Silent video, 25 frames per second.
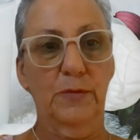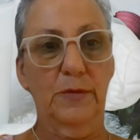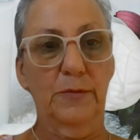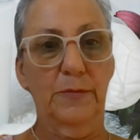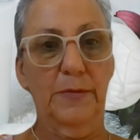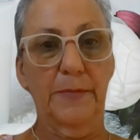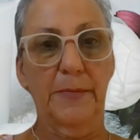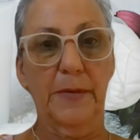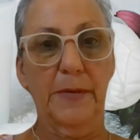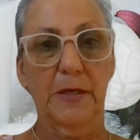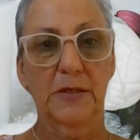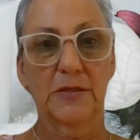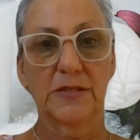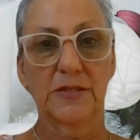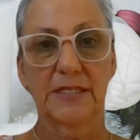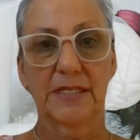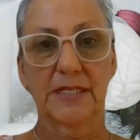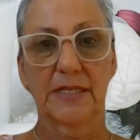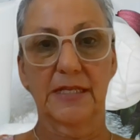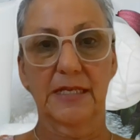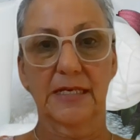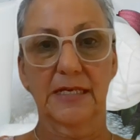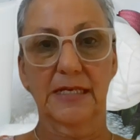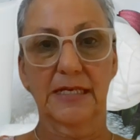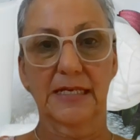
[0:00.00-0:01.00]
will be
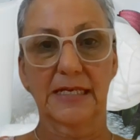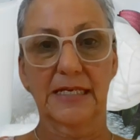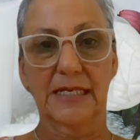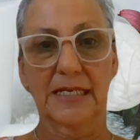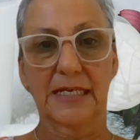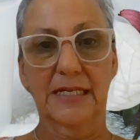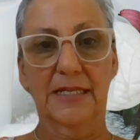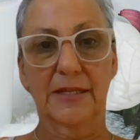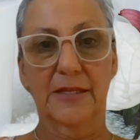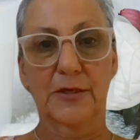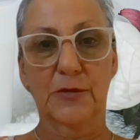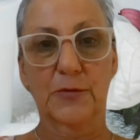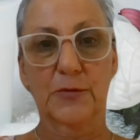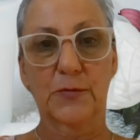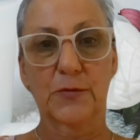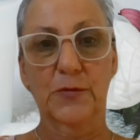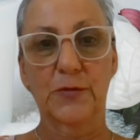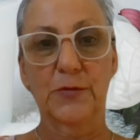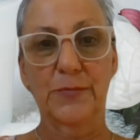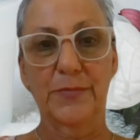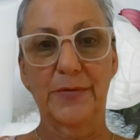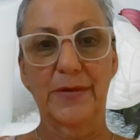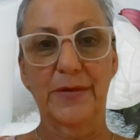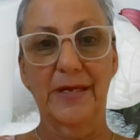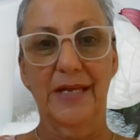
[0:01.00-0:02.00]
posting the link in the
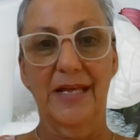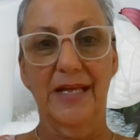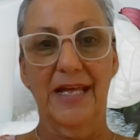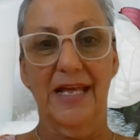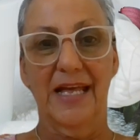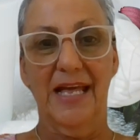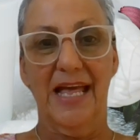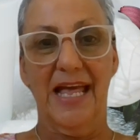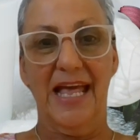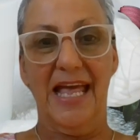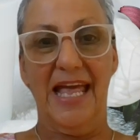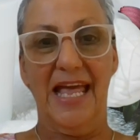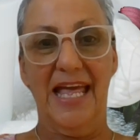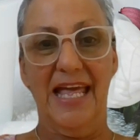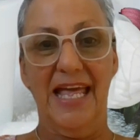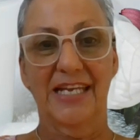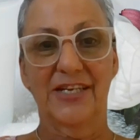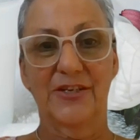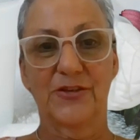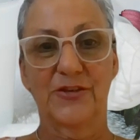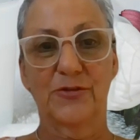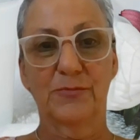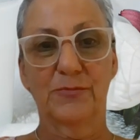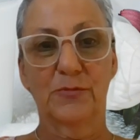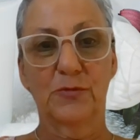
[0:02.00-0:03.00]
group,
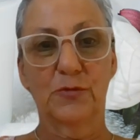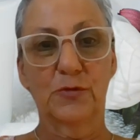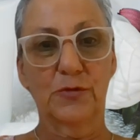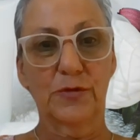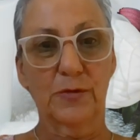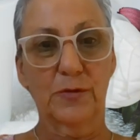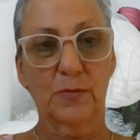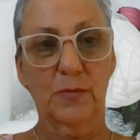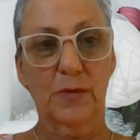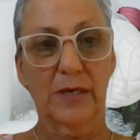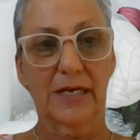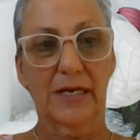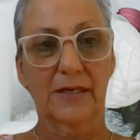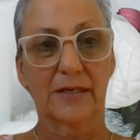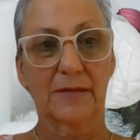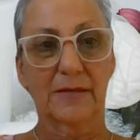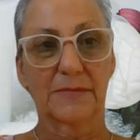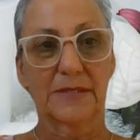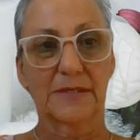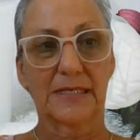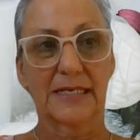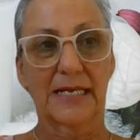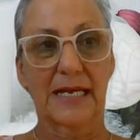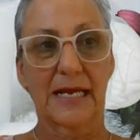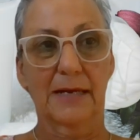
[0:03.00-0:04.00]
and you're more than welcome
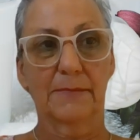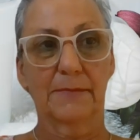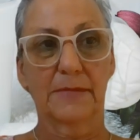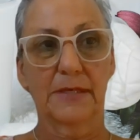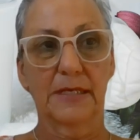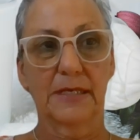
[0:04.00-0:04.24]
to come.